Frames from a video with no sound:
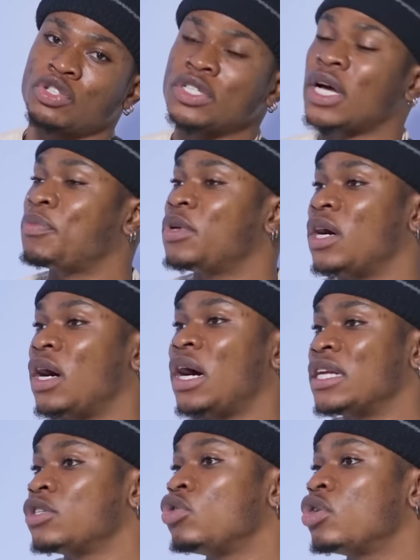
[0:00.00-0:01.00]
just happy that
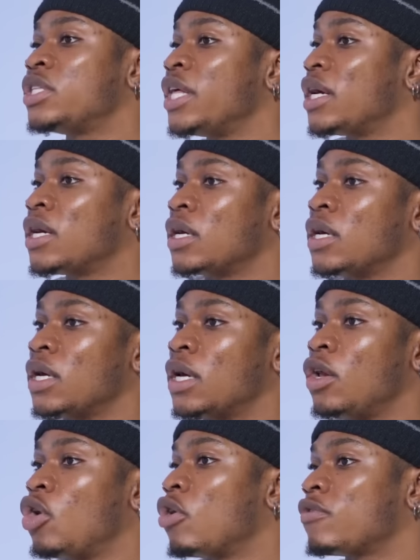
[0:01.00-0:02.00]
I did not take
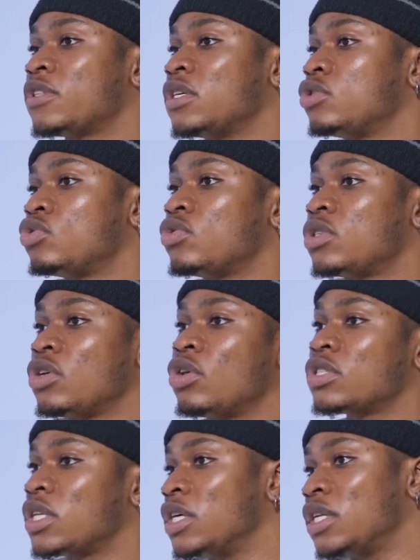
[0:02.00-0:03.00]
a lot of things too
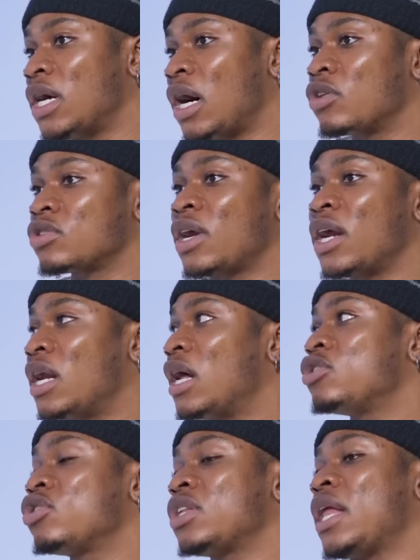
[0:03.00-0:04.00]
seriously in the house, rather
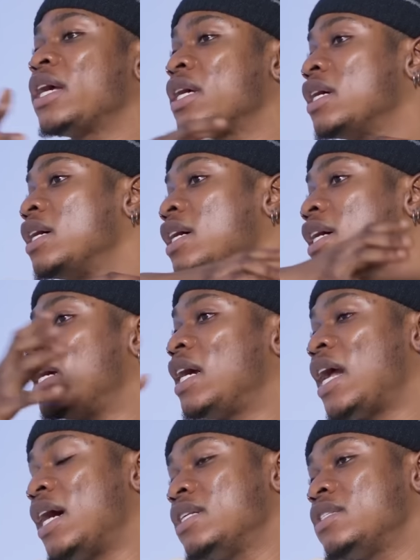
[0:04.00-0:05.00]
than just like
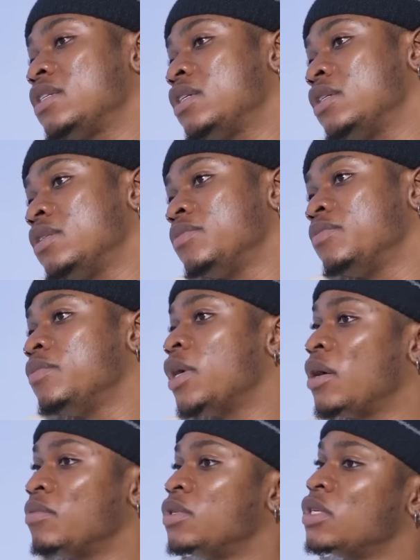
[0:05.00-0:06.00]
rant
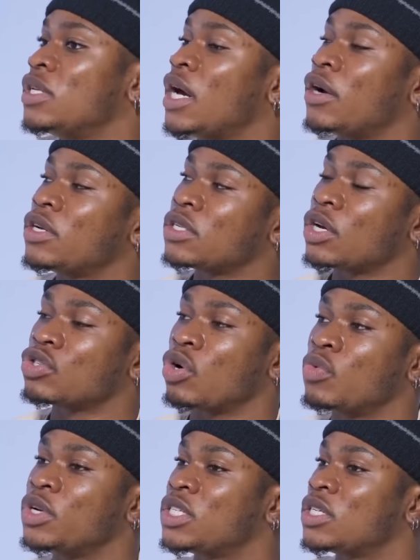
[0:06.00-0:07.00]
in the diary section,
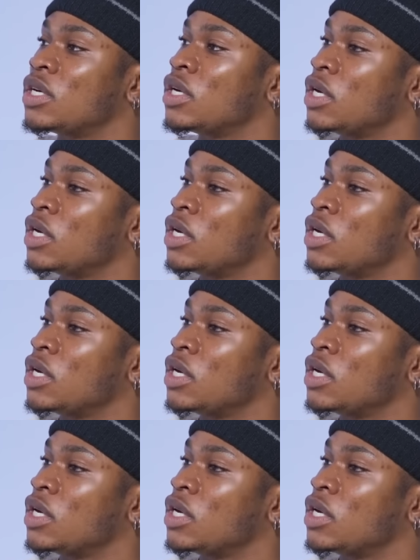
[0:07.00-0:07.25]
which